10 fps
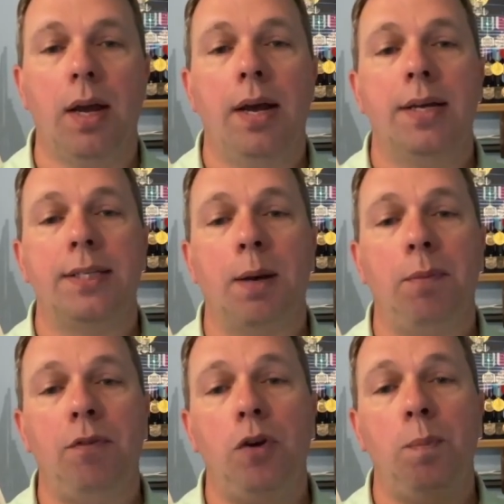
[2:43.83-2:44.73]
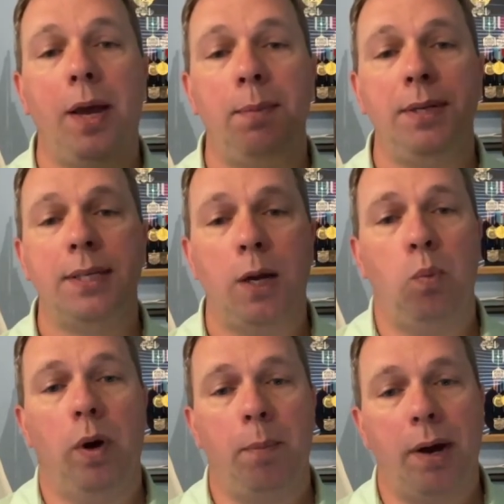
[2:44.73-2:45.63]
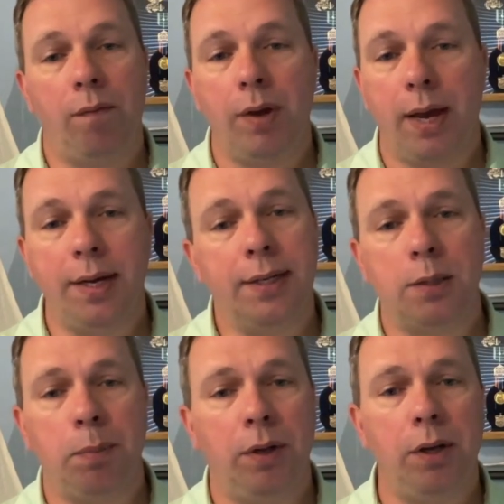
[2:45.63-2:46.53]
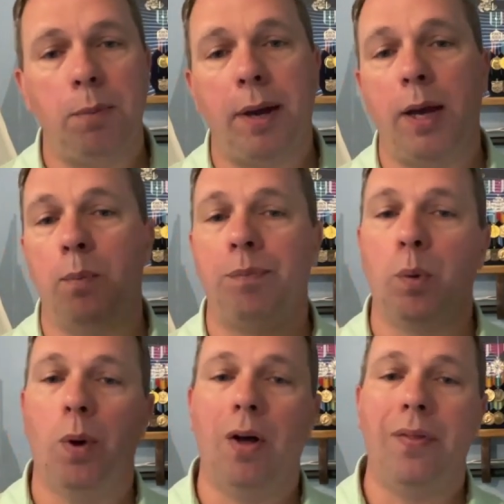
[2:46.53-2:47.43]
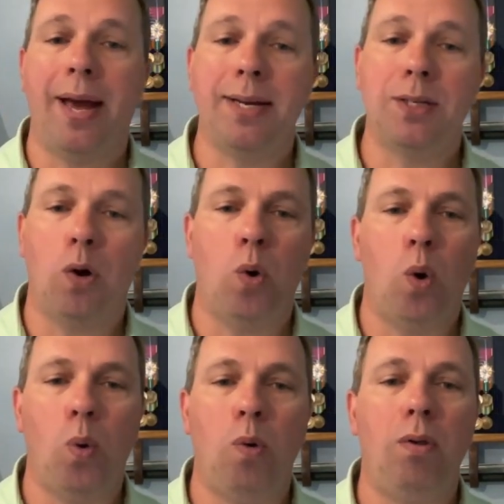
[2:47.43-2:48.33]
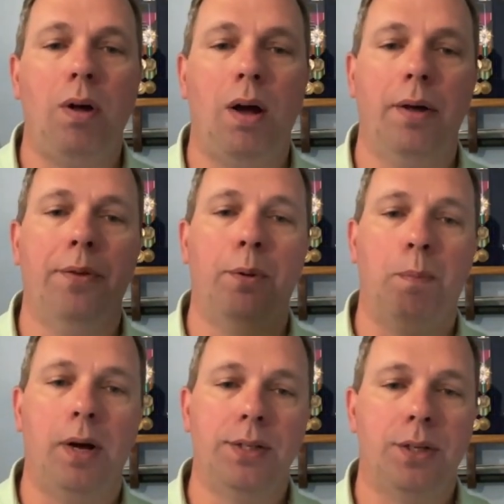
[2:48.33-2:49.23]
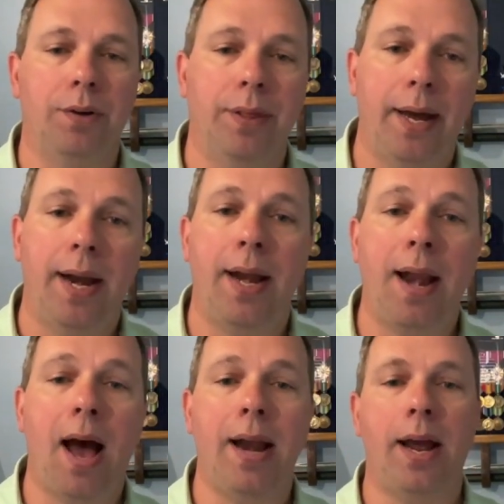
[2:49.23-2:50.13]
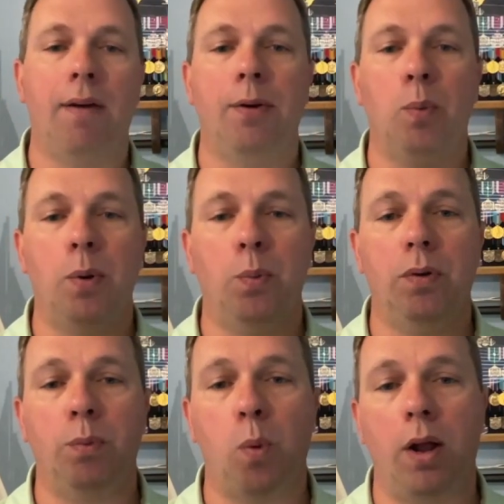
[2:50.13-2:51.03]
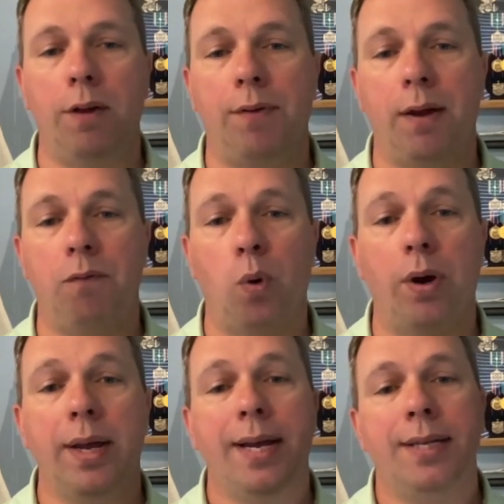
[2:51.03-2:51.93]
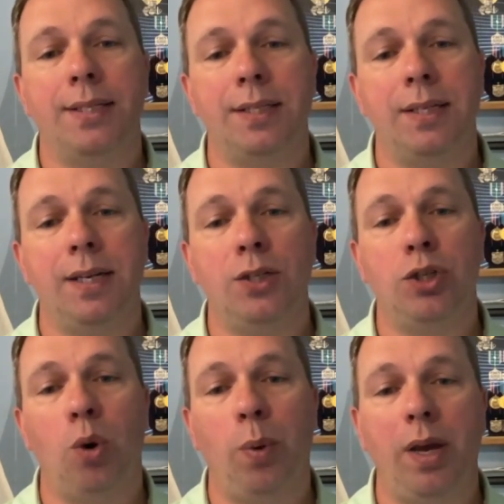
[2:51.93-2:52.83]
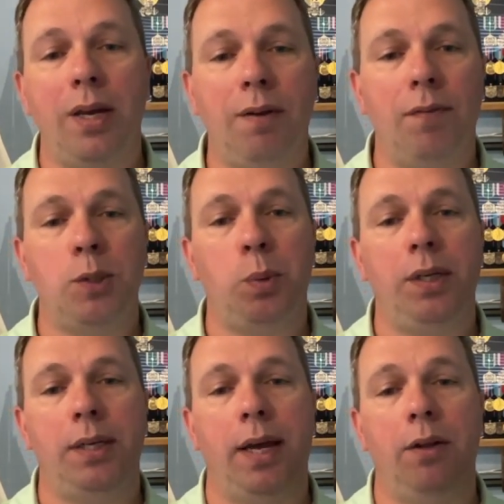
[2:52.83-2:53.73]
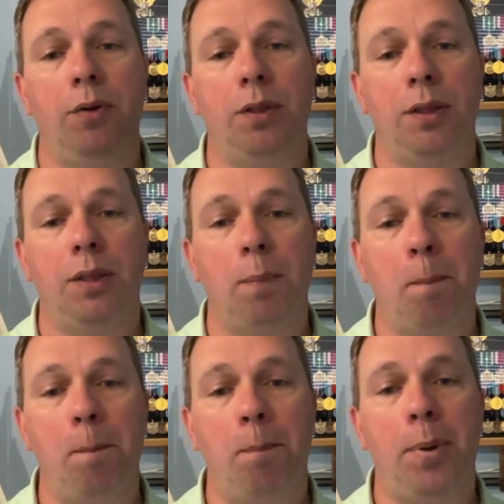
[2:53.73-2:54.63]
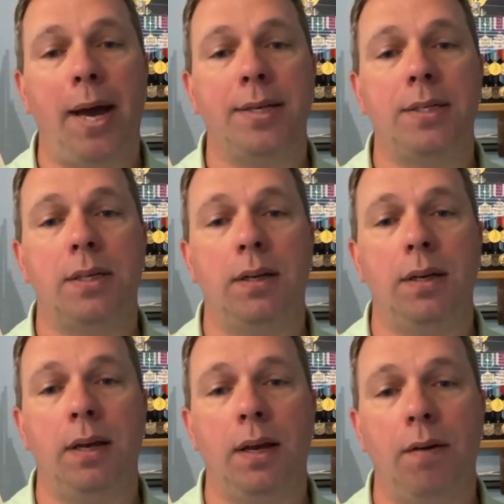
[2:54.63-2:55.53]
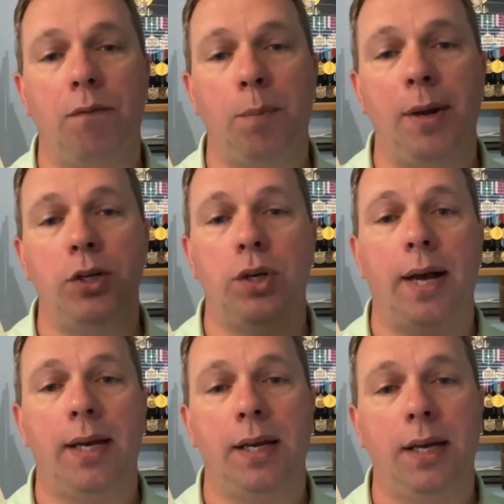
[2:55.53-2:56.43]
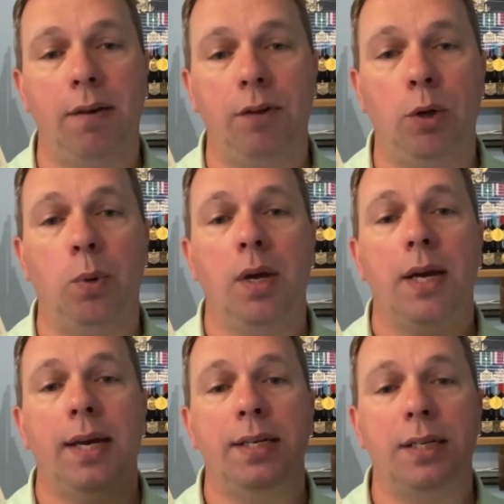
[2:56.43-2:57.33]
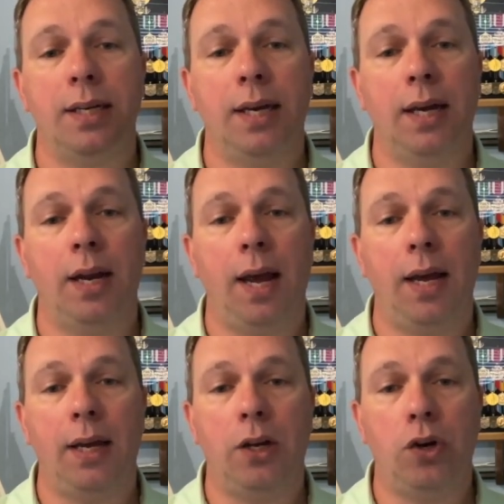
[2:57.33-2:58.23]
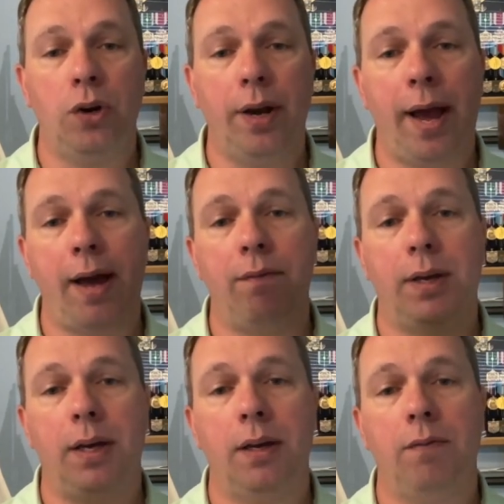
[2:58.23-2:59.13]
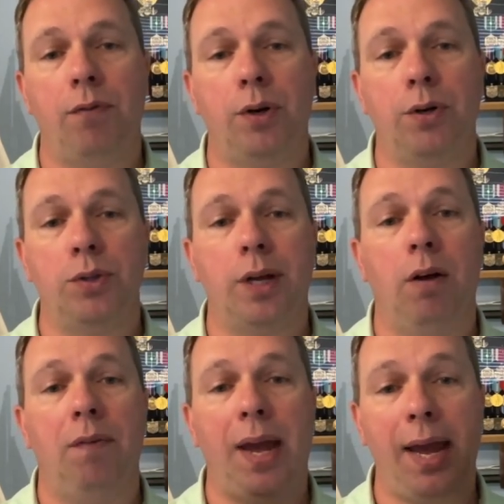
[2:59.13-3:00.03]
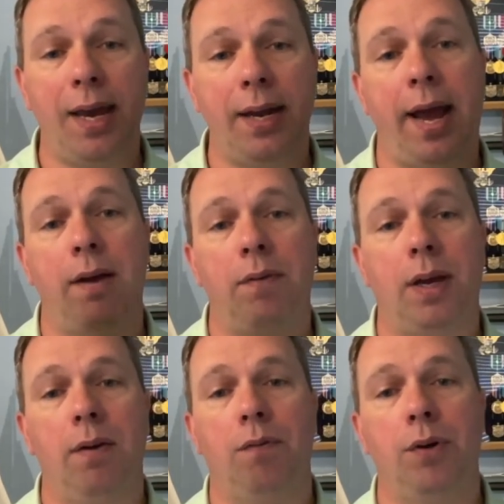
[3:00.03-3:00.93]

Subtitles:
Some of you may be saying, what about VA disability pay? Well, that is a whole other monster that not everyone will qualify for. Since it is so individually tailored, the best information I can give you is to get a good advocate for yourself and advocate for